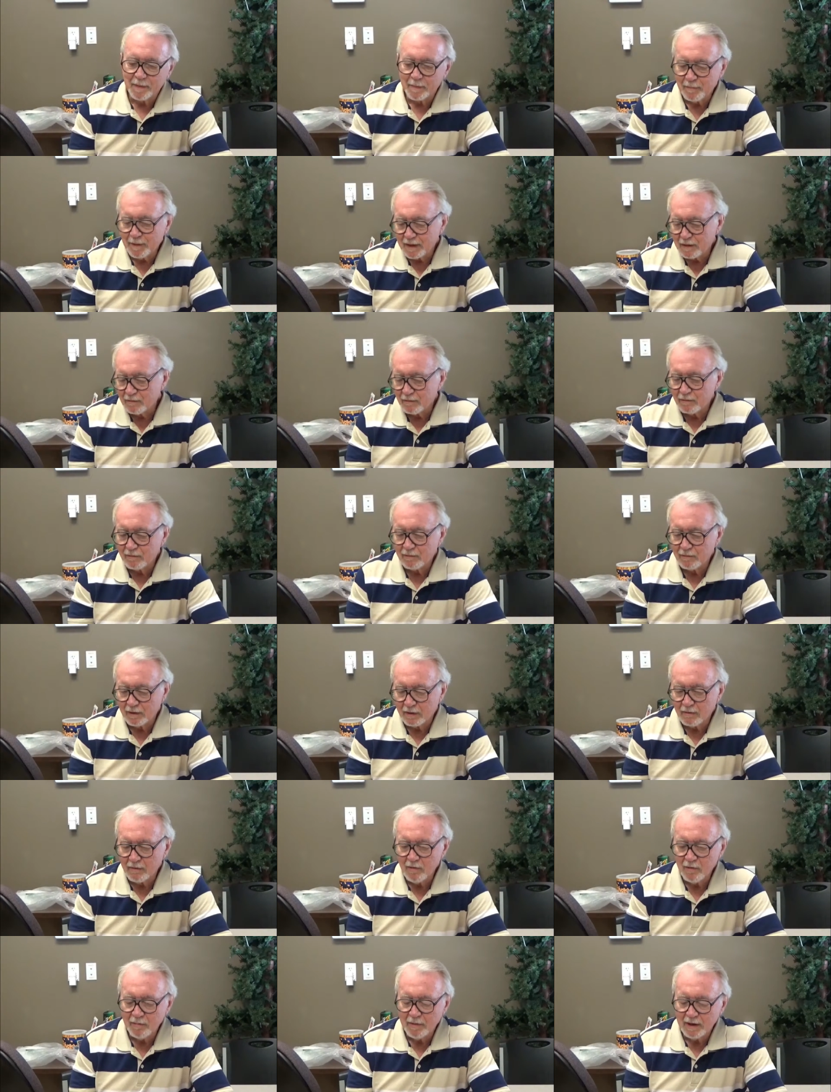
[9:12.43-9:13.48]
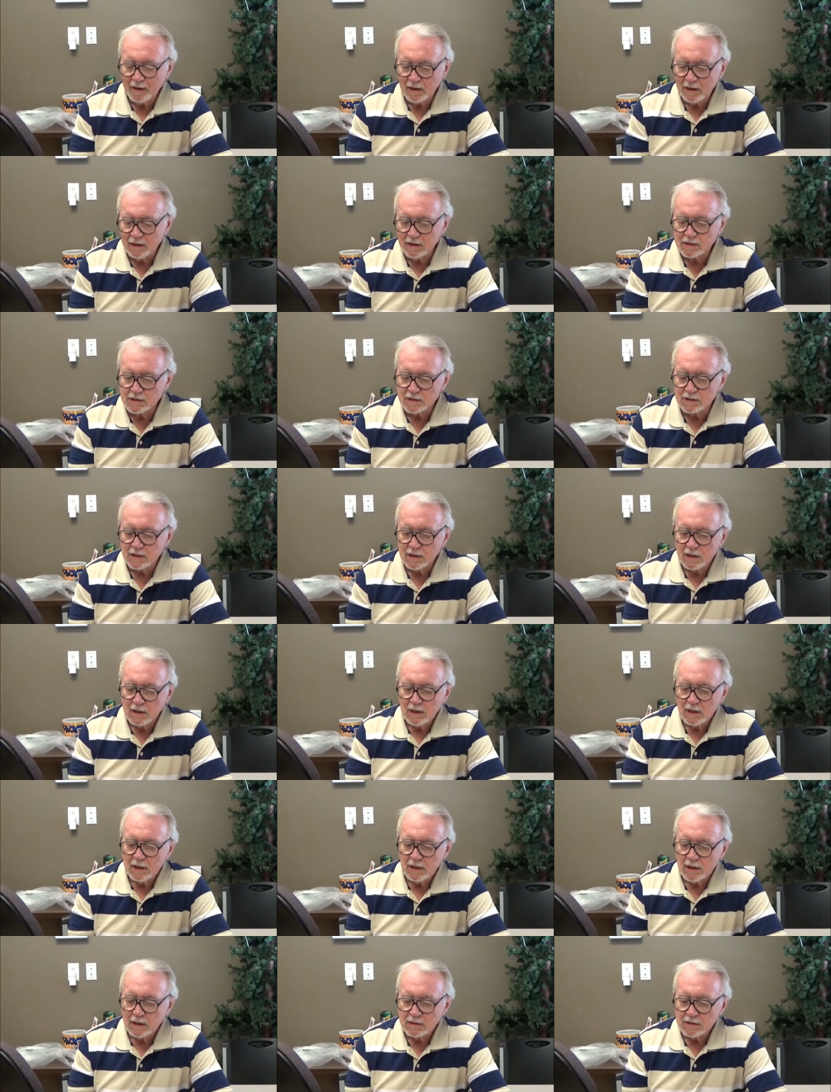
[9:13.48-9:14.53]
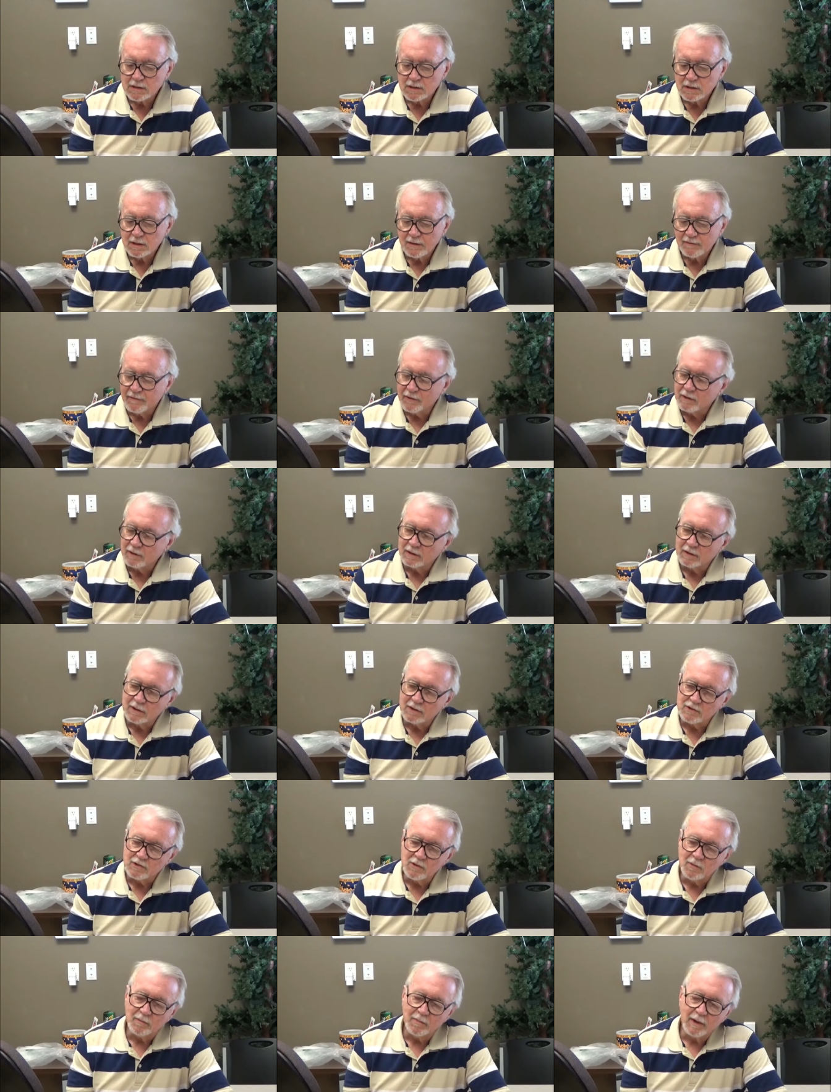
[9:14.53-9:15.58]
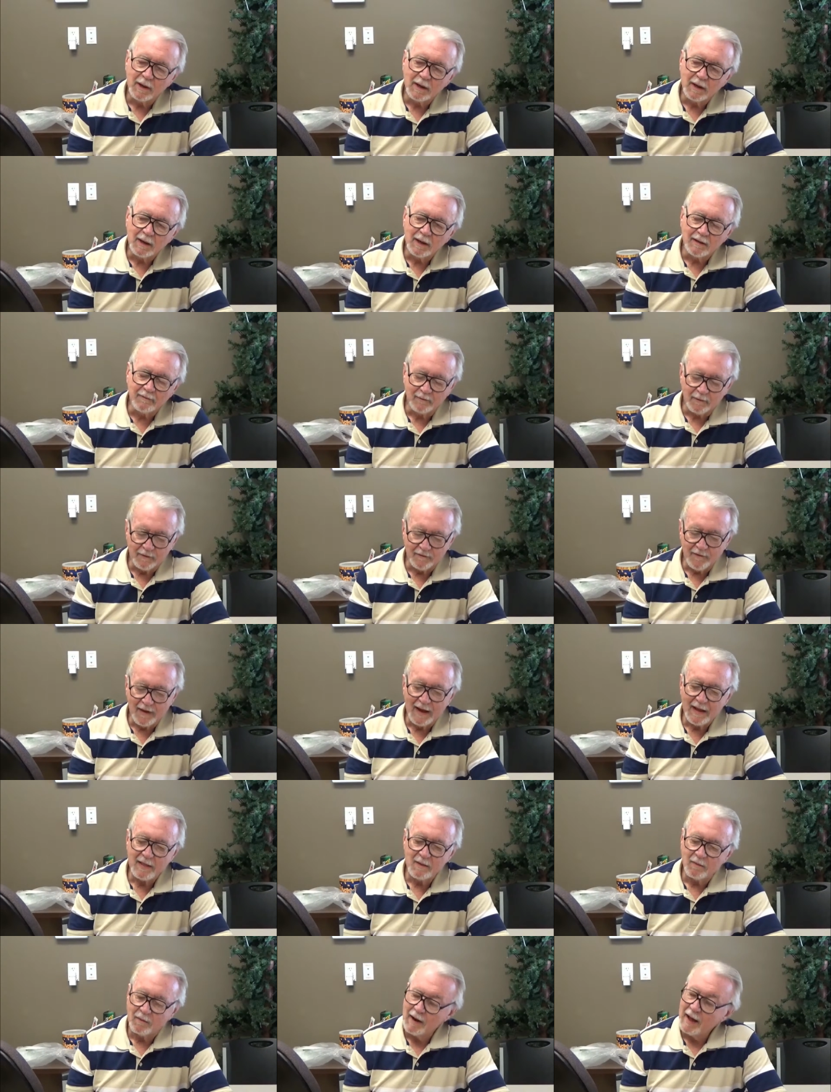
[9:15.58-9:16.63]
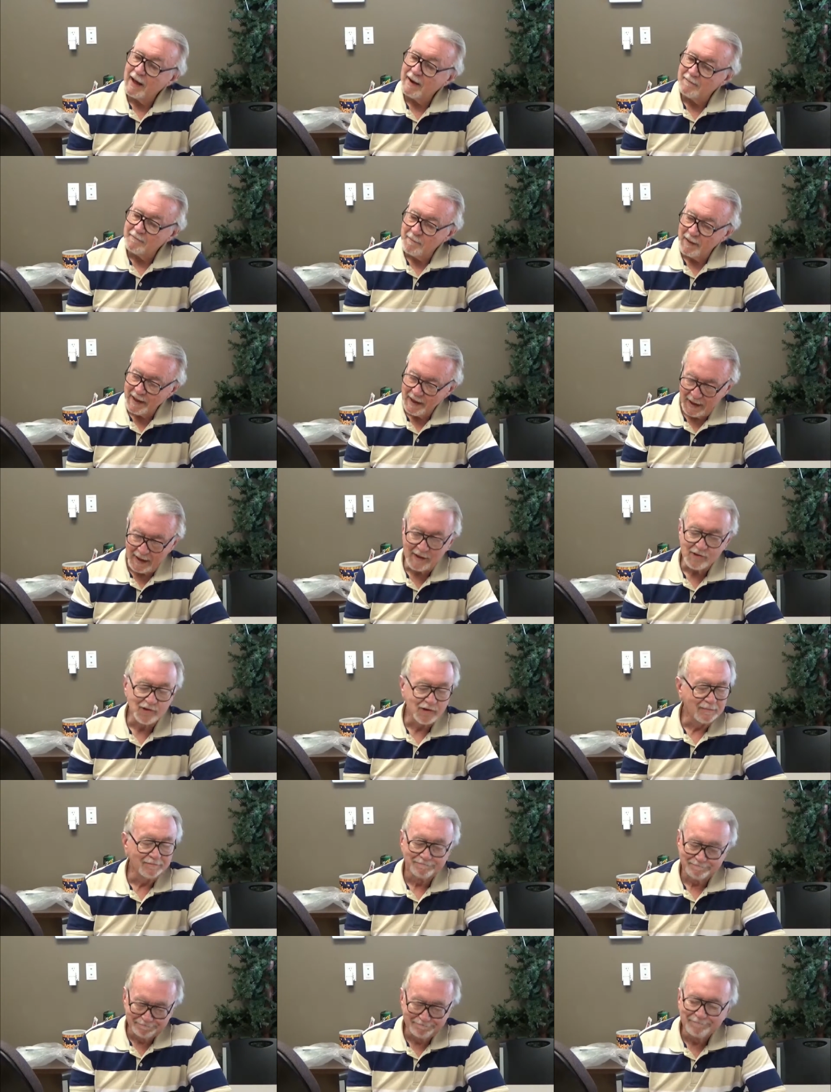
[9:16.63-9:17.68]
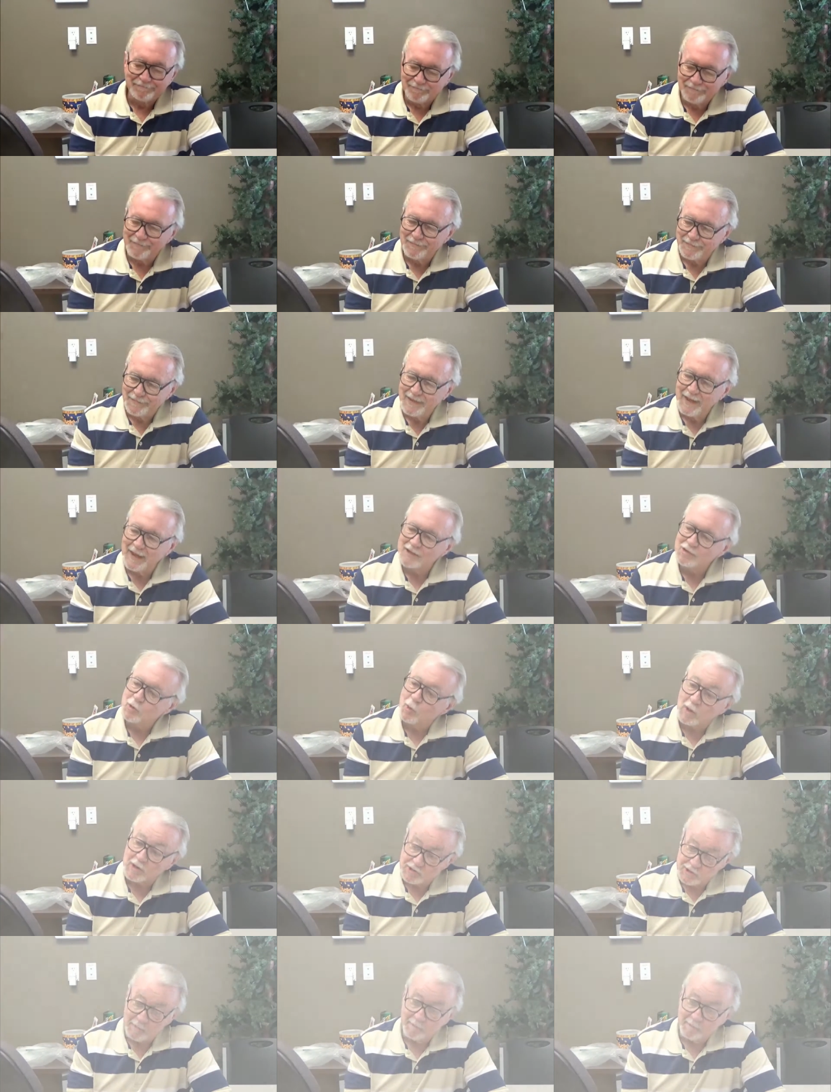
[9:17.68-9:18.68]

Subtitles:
But recruitment is a difficult issue, but if we find the right match, that's what's